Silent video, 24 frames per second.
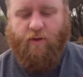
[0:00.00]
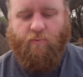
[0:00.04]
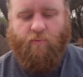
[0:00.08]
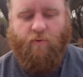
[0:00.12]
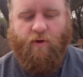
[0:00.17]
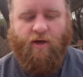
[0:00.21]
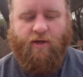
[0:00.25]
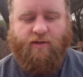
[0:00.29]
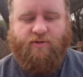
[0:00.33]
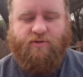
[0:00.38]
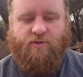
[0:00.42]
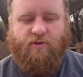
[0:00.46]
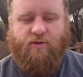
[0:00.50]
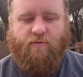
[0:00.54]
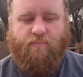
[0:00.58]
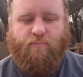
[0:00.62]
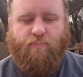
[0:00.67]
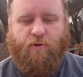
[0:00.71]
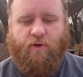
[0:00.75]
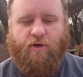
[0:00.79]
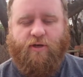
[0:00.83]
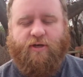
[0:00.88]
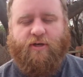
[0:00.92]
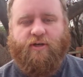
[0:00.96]
want to
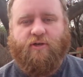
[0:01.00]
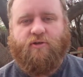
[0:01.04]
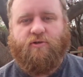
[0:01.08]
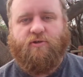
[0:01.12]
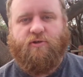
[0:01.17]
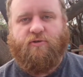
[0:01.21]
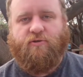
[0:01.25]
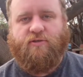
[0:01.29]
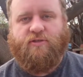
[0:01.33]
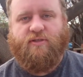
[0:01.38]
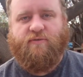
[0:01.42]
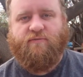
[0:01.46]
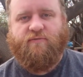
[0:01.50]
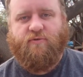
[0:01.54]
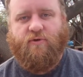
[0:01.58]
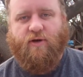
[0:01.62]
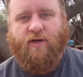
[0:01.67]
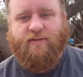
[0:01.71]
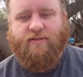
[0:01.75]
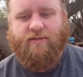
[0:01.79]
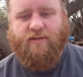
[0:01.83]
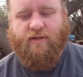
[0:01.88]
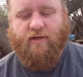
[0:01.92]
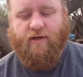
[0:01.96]
put an inclusive
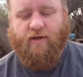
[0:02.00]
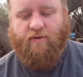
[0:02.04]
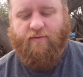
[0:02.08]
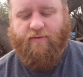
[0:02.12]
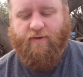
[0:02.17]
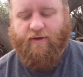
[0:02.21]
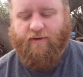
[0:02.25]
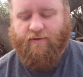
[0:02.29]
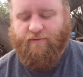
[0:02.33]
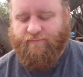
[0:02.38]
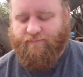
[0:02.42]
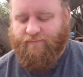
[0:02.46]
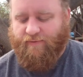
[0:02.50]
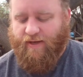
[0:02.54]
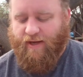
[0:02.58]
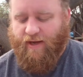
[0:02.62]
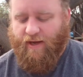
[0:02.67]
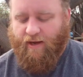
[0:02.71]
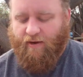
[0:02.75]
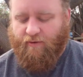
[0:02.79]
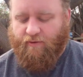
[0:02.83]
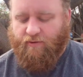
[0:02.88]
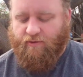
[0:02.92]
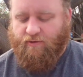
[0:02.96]
dressing on there.
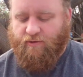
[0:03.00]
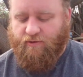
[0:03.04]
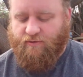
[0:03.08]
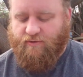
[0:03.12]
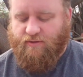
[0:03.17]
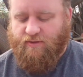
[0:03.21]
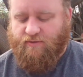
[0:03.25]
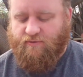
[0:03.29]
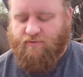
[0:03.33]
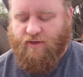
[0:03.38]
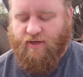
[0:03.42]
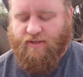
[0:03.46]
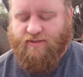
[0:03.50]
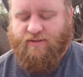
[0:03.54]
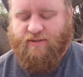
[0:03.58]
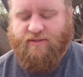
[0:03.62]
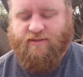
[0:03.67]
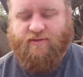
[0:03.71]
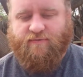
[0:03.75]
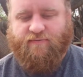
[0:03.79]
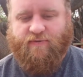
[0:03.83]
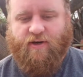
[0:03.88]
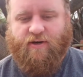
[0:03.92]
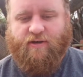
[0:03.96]
Now, inclusive
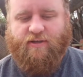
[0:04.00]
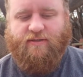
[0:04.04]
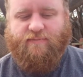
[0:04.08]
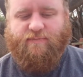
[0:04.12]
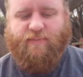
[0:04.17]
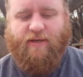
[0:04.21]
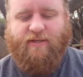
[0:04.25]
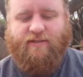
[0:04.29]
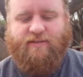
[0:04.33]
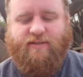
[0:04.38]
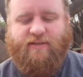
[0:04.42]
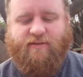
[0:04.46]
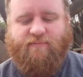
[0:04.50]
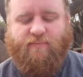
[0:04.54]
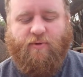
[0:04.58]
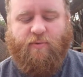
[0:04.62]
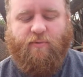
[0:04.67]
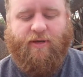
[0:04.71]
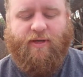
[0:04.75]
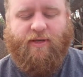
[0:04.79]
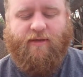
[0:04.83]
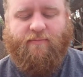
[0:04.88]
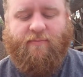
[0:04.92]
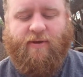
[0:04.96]
dressings are very expensive, but
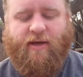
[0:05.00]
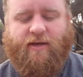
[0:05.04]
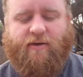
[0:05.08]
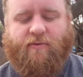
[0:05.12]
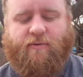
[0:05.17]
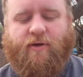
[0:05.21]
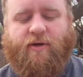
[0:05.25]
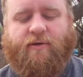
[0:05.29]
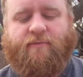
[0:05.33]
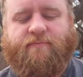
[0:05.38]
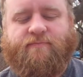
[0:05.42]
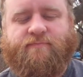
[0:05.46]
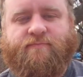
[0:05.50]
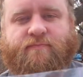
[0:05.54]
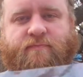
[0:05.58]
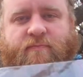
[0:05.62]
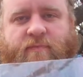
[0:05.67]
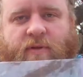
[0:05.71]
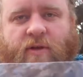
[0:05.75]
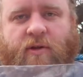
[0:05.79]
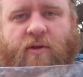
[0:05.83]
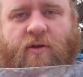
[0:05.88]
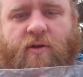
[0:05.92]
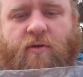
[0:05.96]
we can make one.
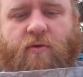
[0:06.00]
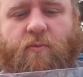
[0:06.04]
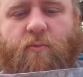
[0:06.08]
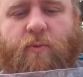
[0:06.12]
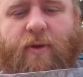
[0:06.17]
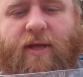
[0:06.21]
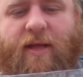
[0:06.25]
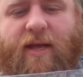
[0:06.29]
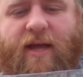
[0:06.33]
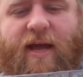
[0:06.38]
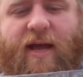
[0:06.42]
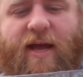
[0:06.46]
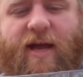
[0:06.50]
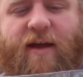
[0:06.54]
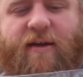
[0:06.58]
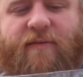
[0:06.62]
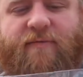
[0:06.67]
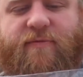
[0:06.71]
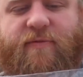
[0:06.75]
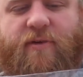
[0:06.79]
We have